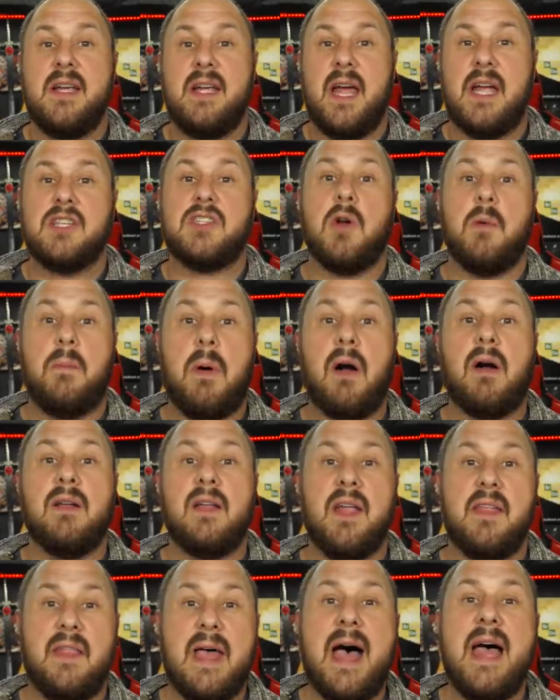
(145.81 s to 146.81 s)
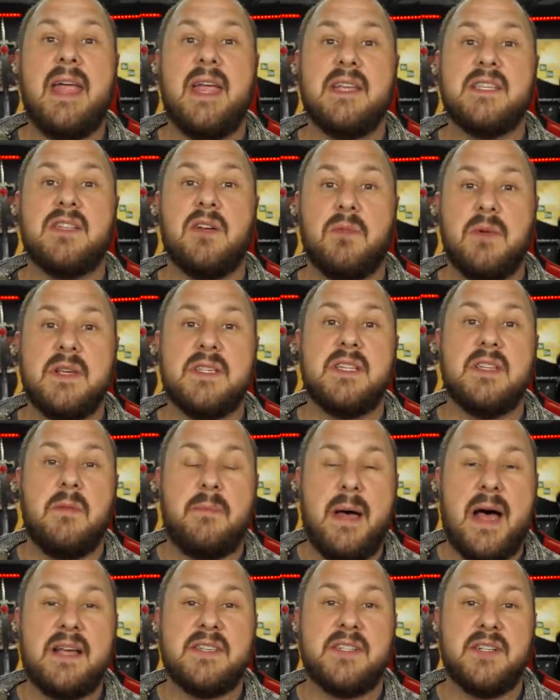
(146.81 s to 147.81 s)
And so partly that is the reason the
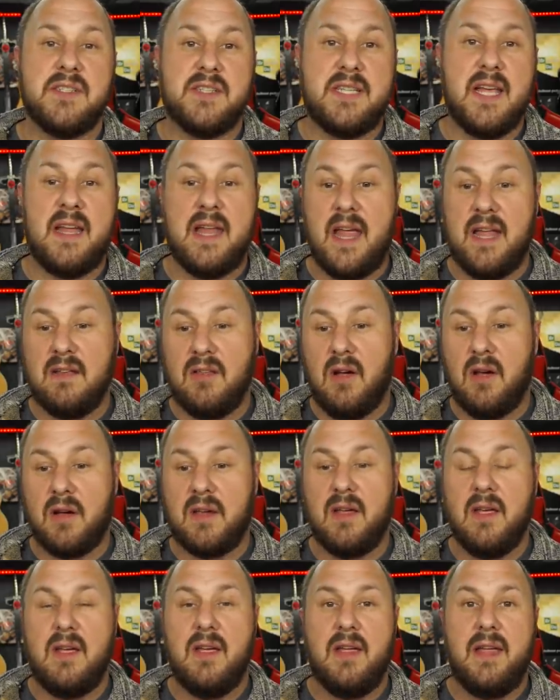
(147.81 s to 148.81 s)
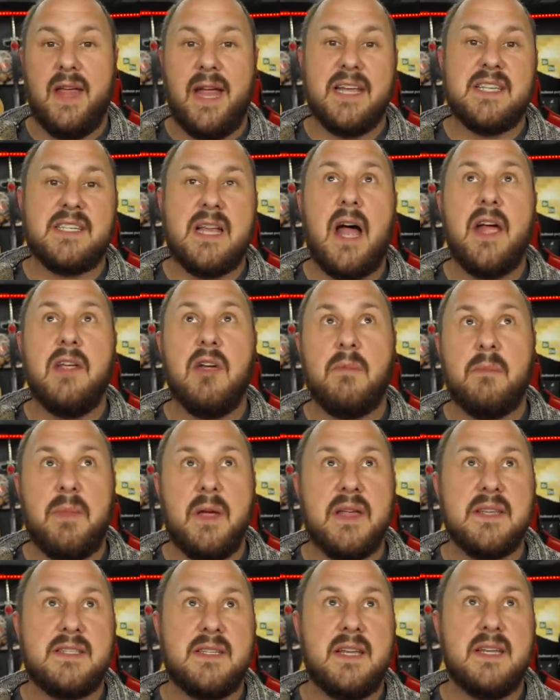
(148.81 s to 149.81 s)
pastor said, hey, look, it's not your
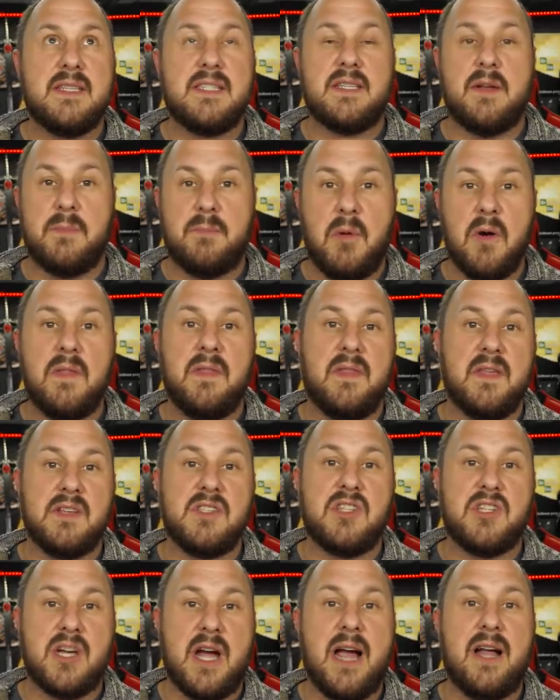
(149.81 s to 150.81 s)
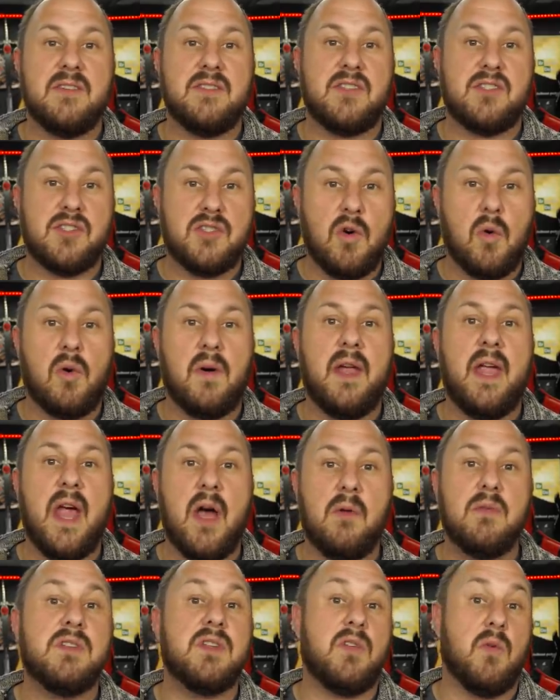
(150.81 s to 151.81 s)
business to put this child's story
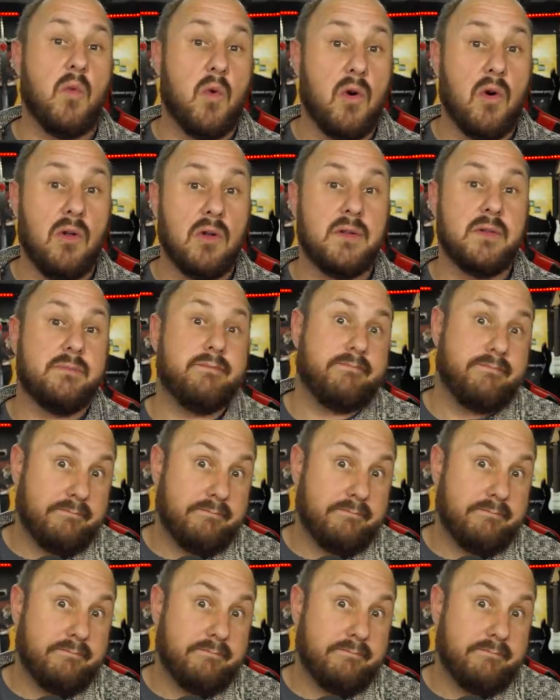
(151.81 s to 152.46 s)
out to the world.